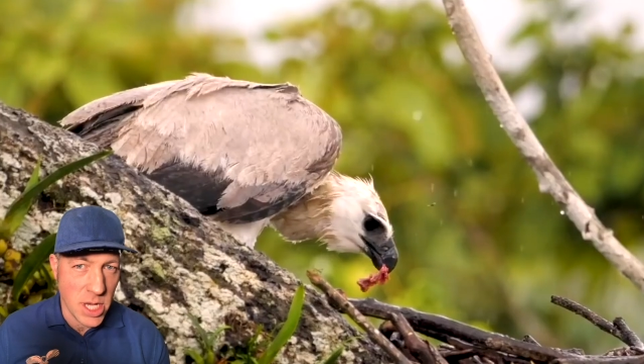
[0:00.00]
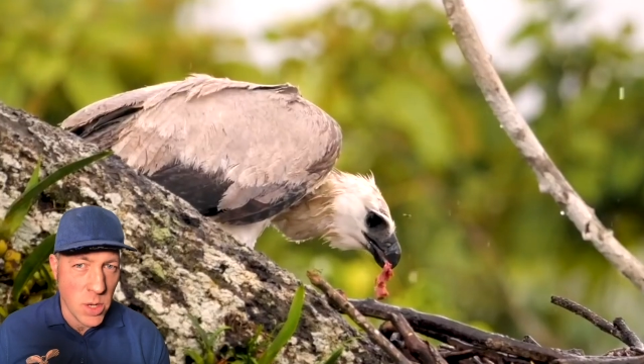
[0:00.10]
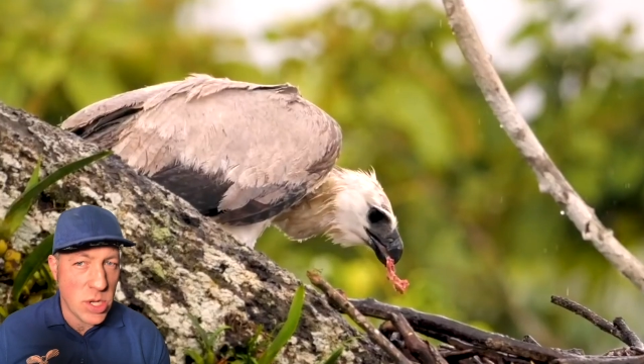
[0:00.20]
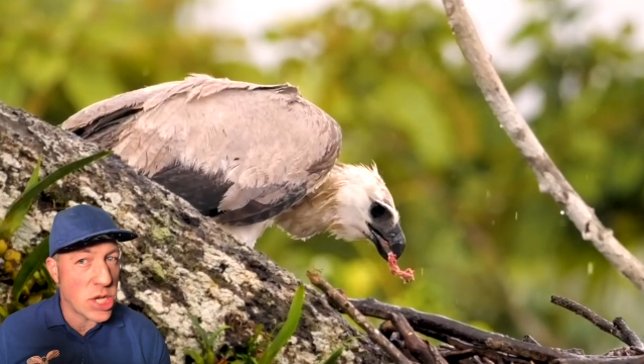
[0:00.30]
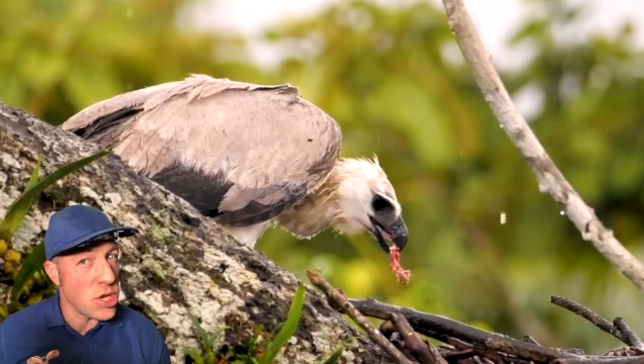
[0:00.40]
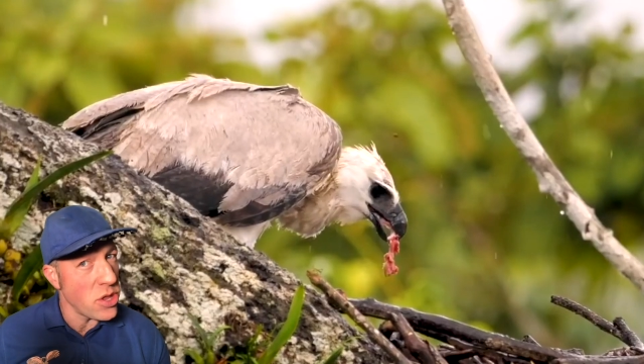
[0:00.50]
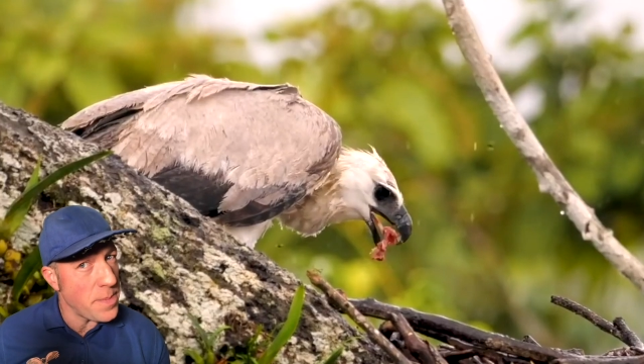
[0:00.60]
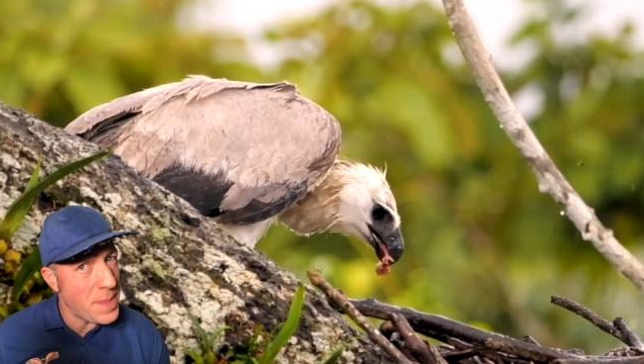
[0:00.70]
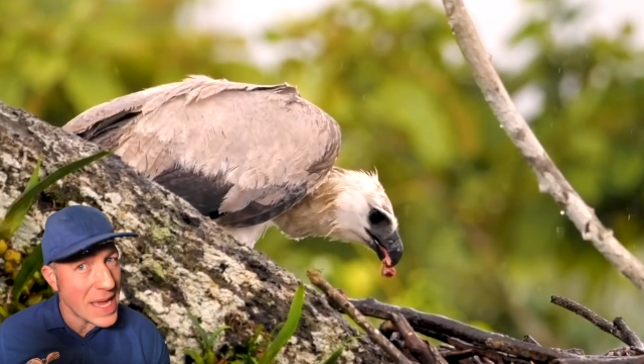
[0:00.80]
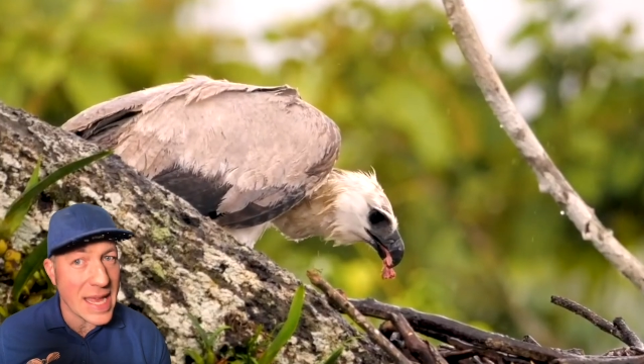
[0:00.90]
which is not the
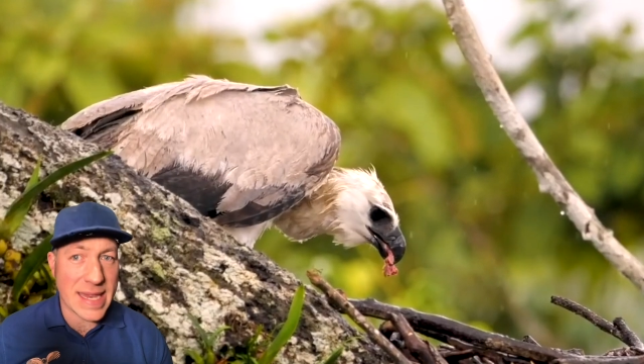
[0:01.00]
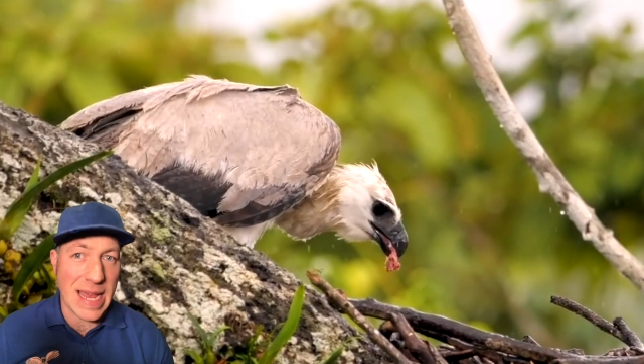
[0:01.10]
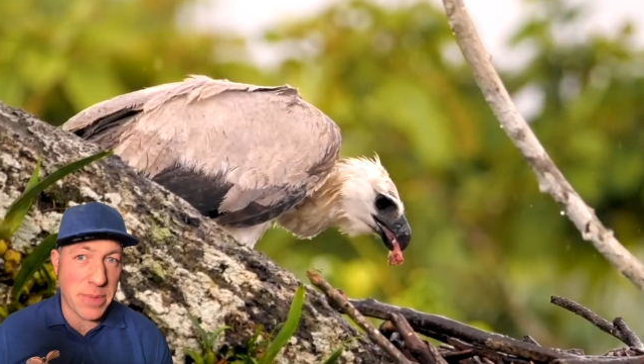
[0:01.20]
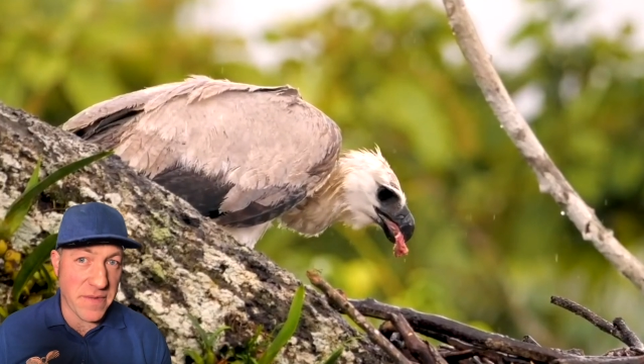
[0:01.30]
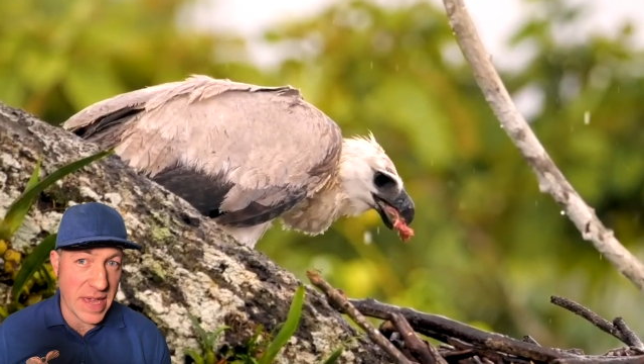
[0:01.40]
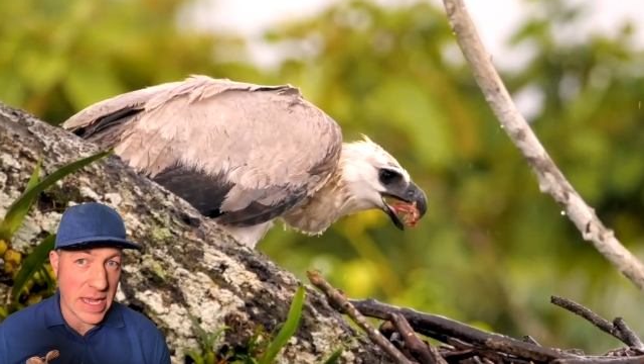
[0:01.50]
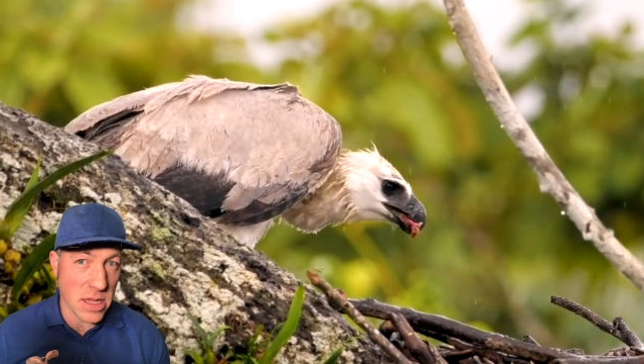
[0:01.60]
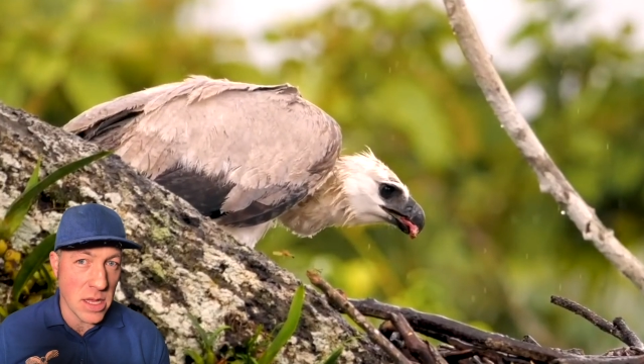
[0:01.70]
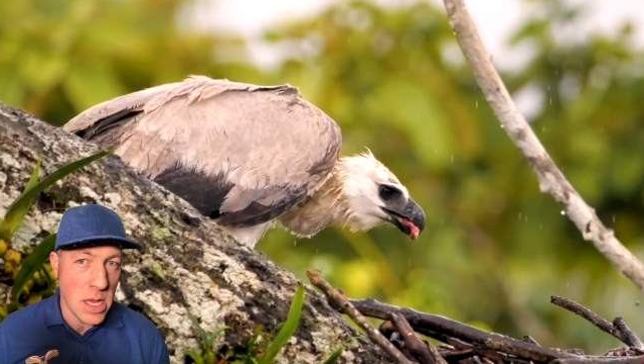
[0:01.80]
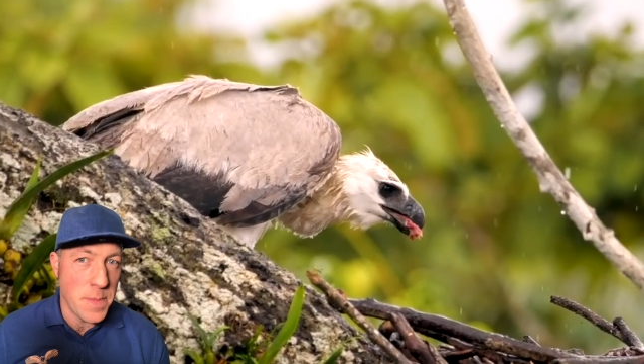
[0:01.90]
biggest type of
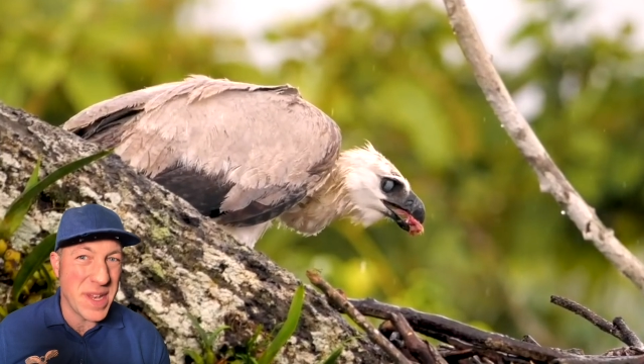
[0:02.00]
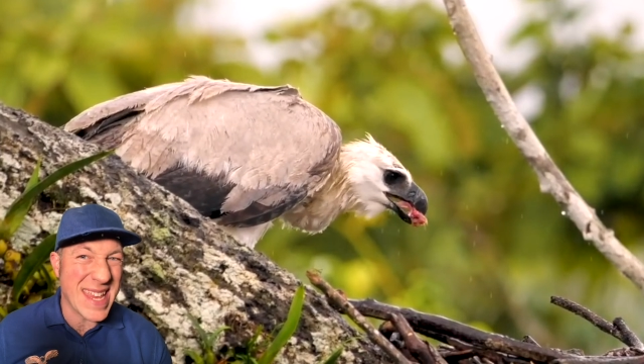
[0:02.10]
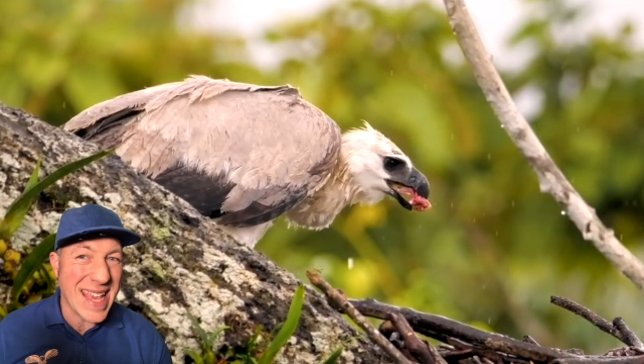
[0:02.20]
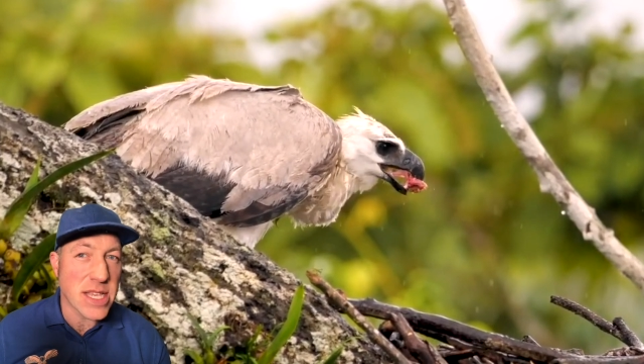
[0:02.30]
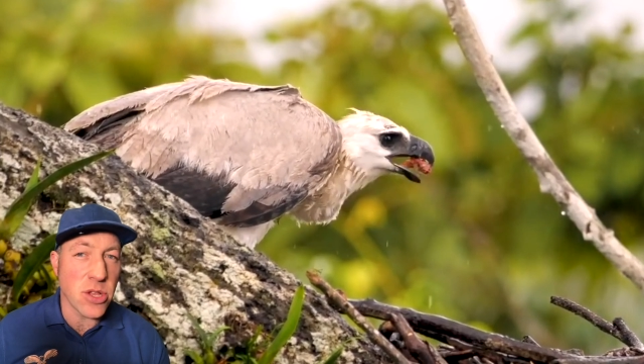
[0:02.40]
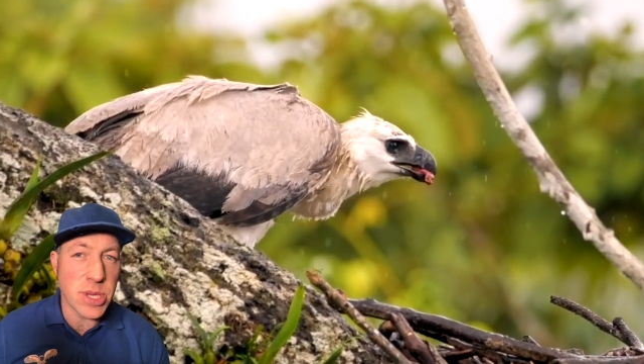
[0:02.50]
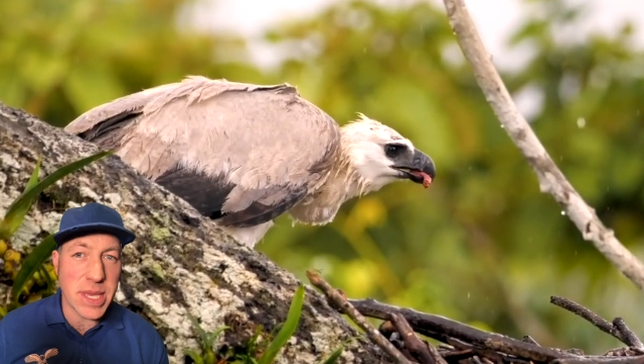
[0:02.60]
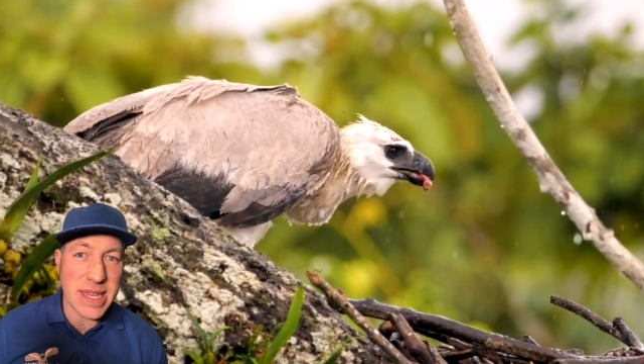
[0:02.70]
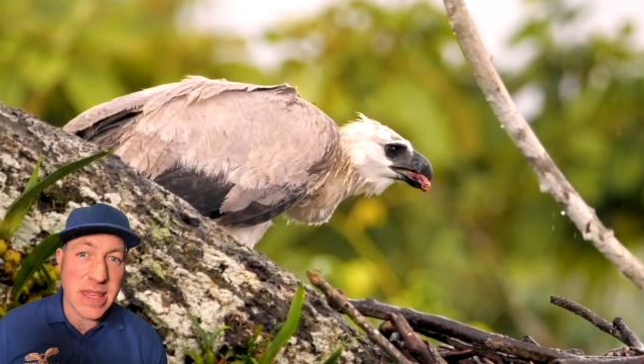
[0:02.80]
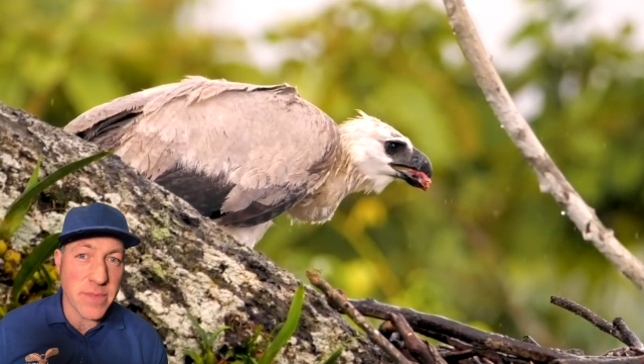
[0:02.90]
eagle, but is
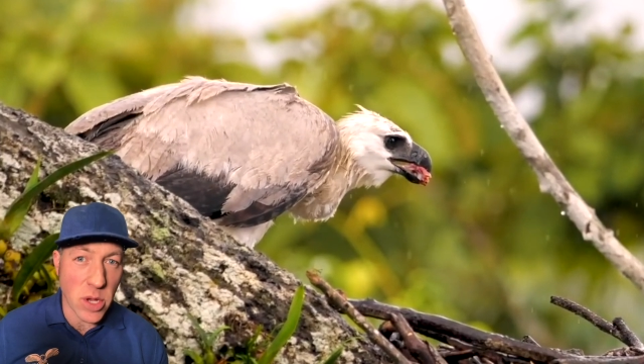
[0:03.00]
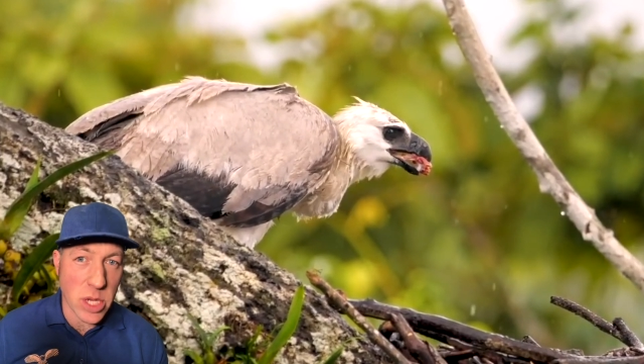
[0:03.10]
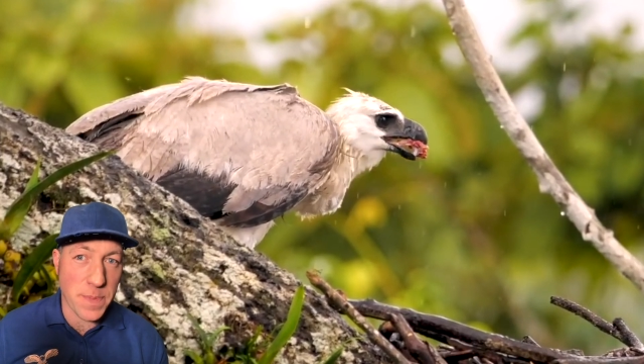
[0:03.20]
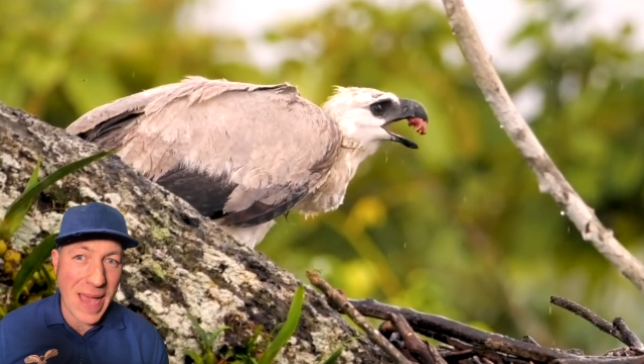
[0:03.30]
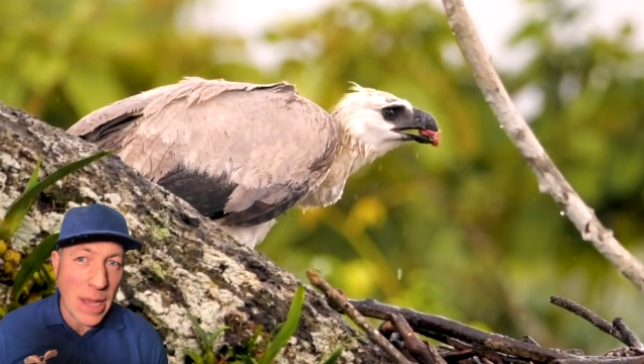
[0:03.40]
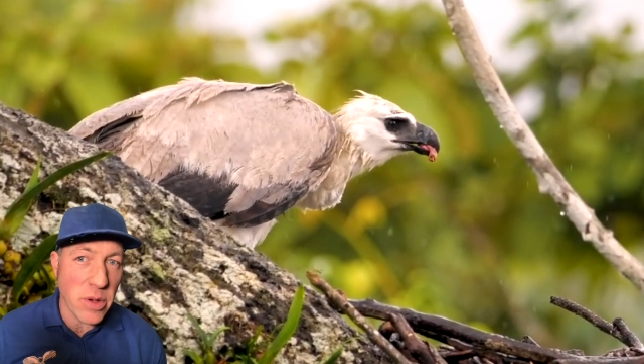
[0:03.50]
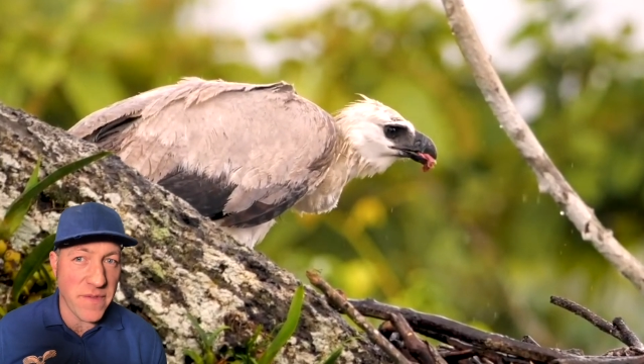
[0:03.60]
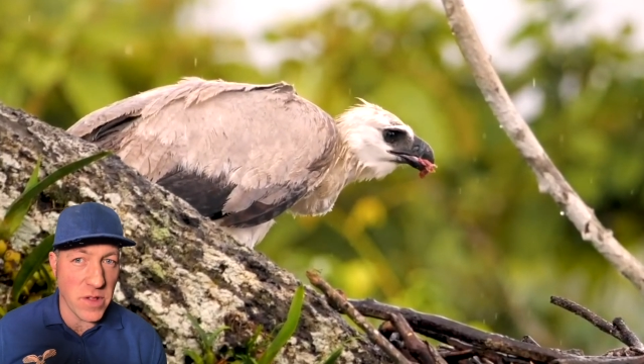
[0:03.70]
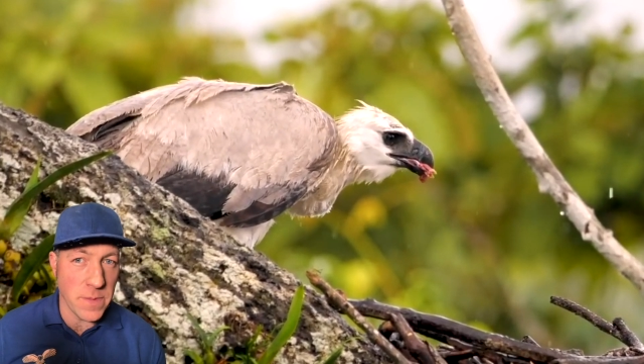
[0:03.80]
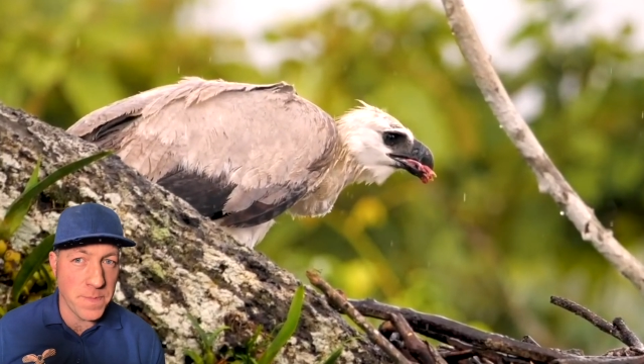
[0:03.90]
considered the most
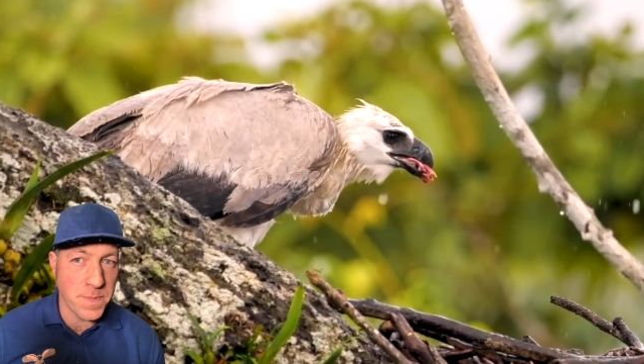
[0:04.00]
powerful.